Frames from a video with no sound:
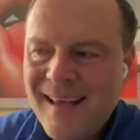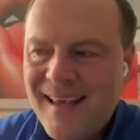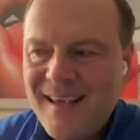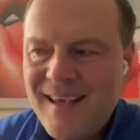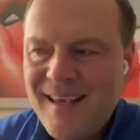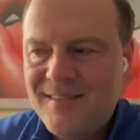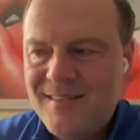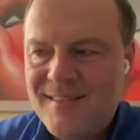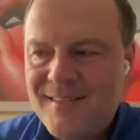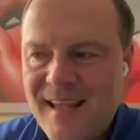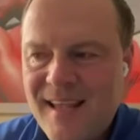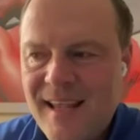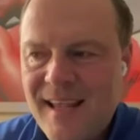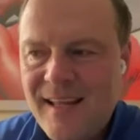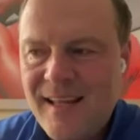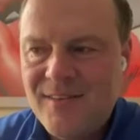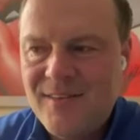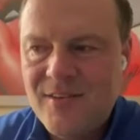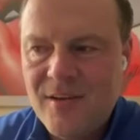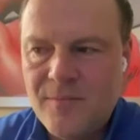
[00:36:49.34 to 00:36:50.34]
He's
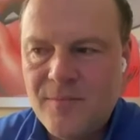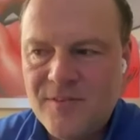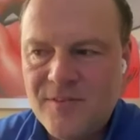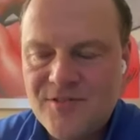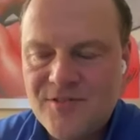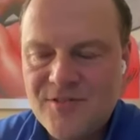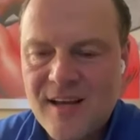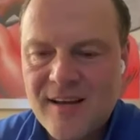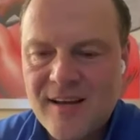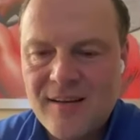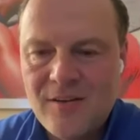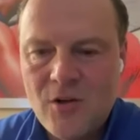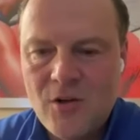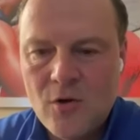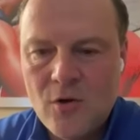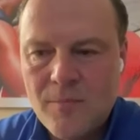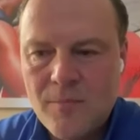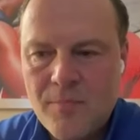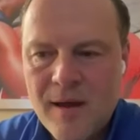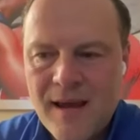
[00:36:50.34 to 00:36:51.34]
key to the second
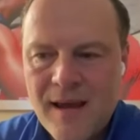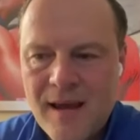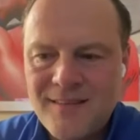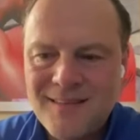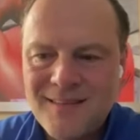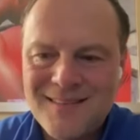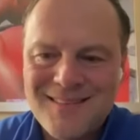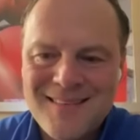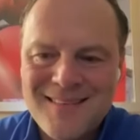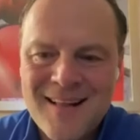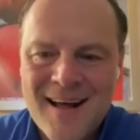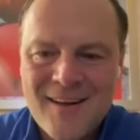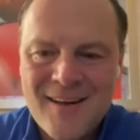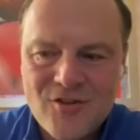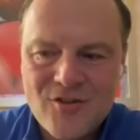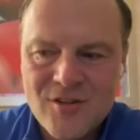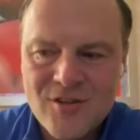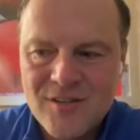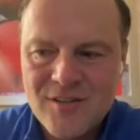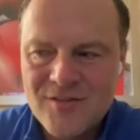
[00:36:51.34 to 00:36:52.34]
unit pace. It's not
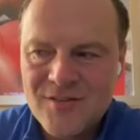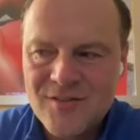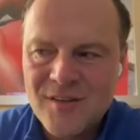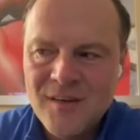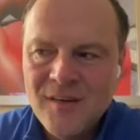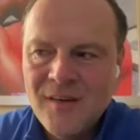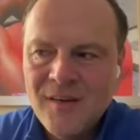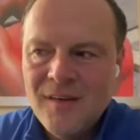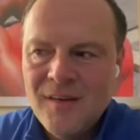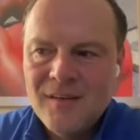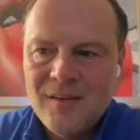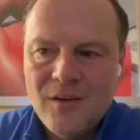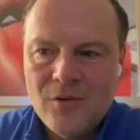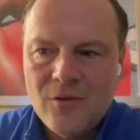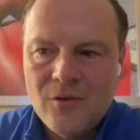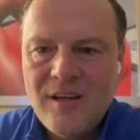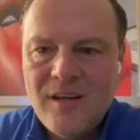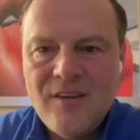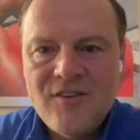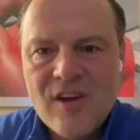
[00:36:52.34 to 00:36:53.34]
just you
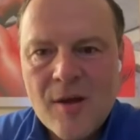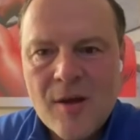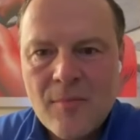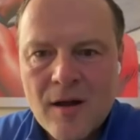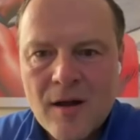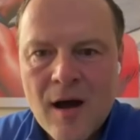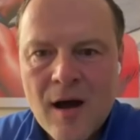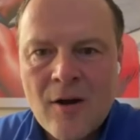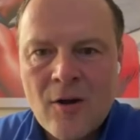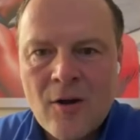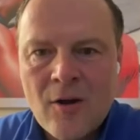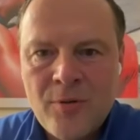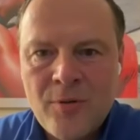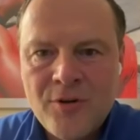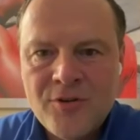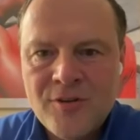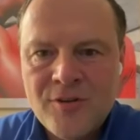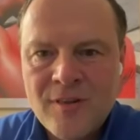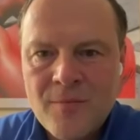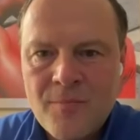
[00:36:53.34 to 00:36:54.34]
know TJ McConnell
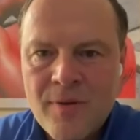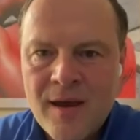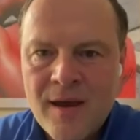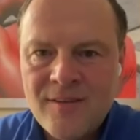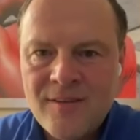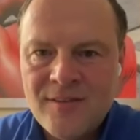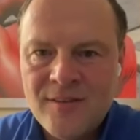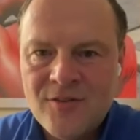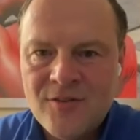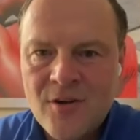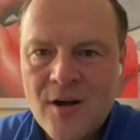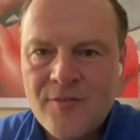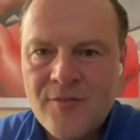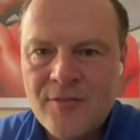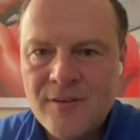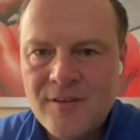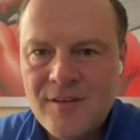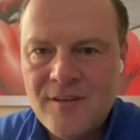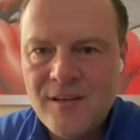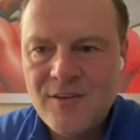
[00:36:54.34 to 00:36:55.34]
pushing the pace. It's
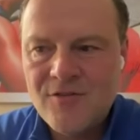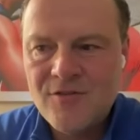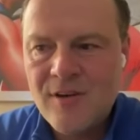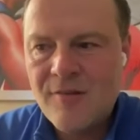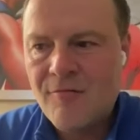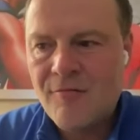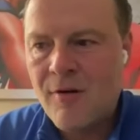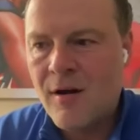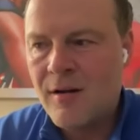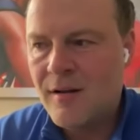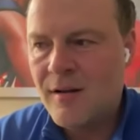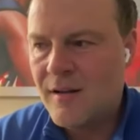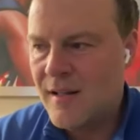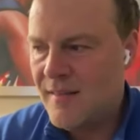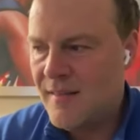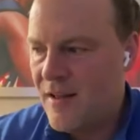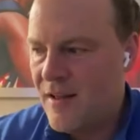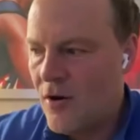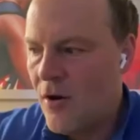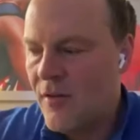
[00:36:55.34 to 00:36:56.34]
often TJ running
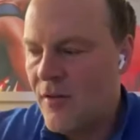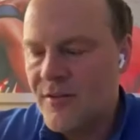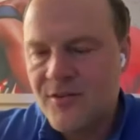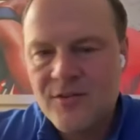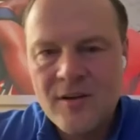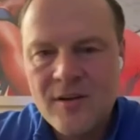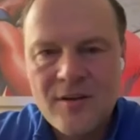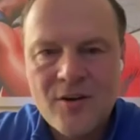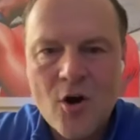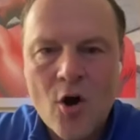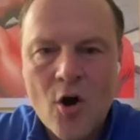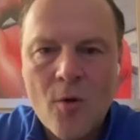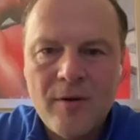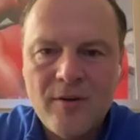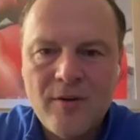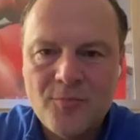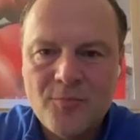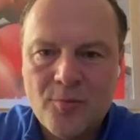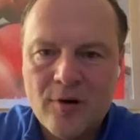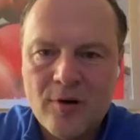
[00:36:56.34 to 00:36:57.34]
and then all of a sudden Obi
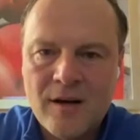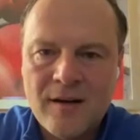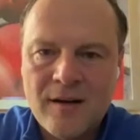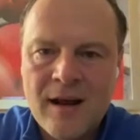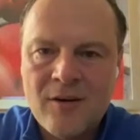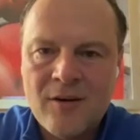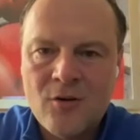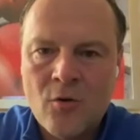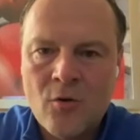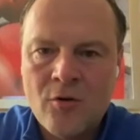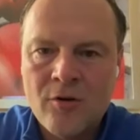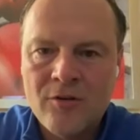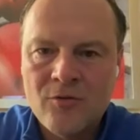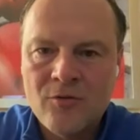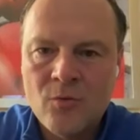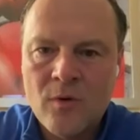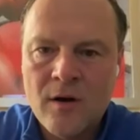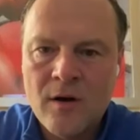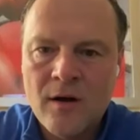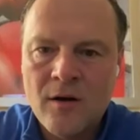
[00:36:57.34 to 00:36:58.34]
sprinting down court as
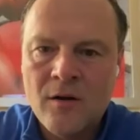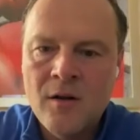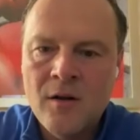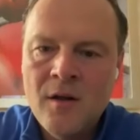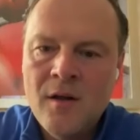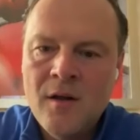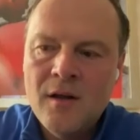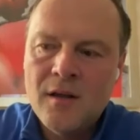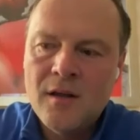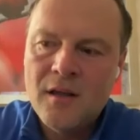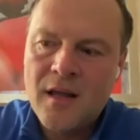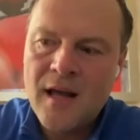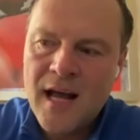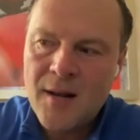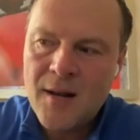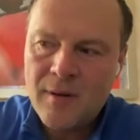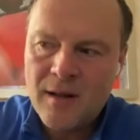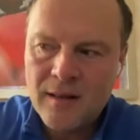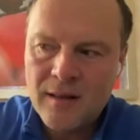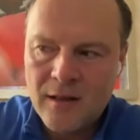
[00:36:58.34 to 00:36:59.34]
well you got
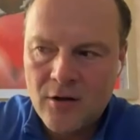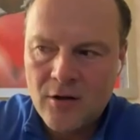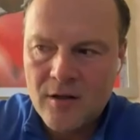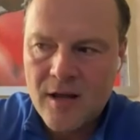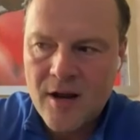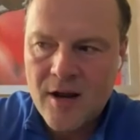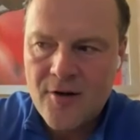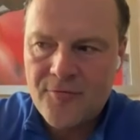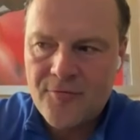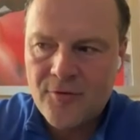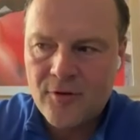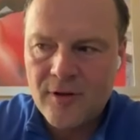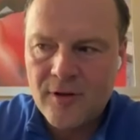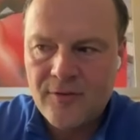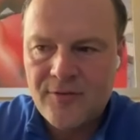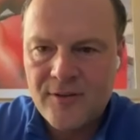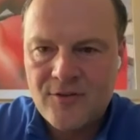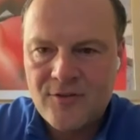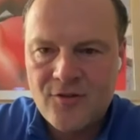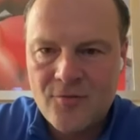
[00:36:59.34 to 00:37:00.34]
to be a little careful
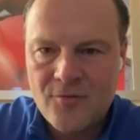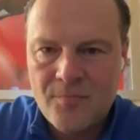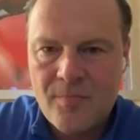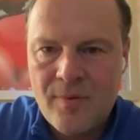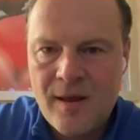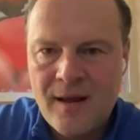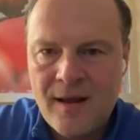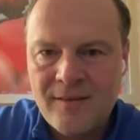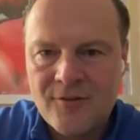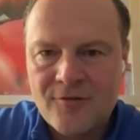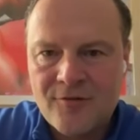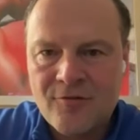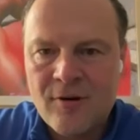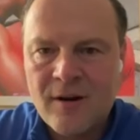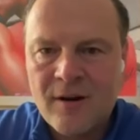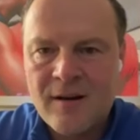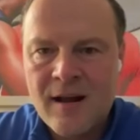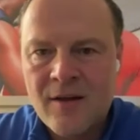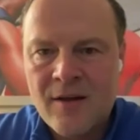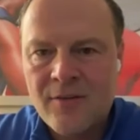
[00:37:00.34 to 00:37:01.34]
if it's your big that's
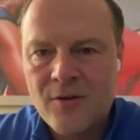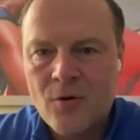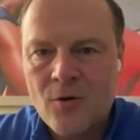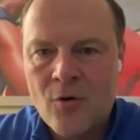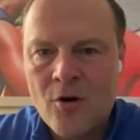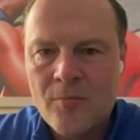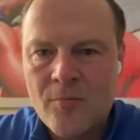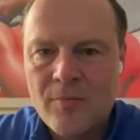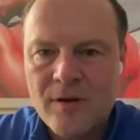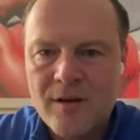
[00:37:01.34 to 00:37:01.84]
running down the court